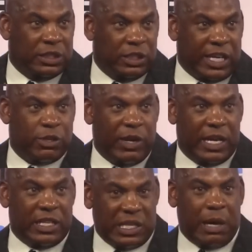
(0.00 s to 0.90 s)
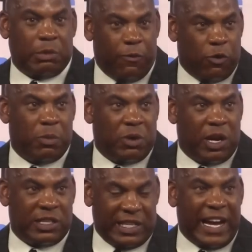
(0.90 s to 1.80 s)
Like you had to stop the four
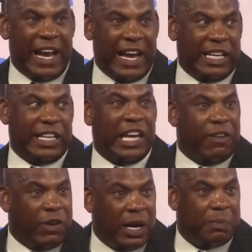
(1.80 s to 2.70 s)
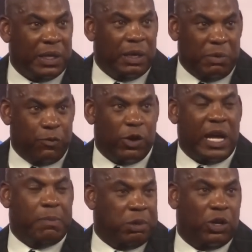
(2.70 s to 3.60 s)
progress. The guy had to give up before
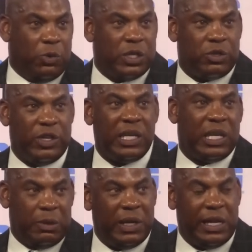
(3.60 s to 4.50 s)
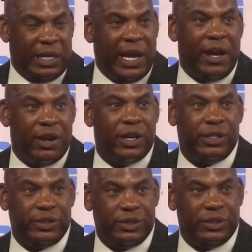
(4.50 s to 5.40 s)
they blow the whistle. He could have played in that era.
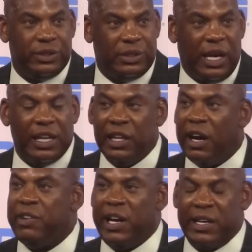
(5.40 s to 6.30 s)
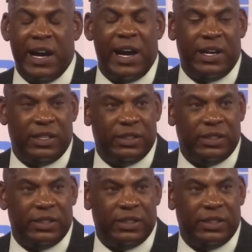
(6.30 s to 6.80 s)
I love that guy.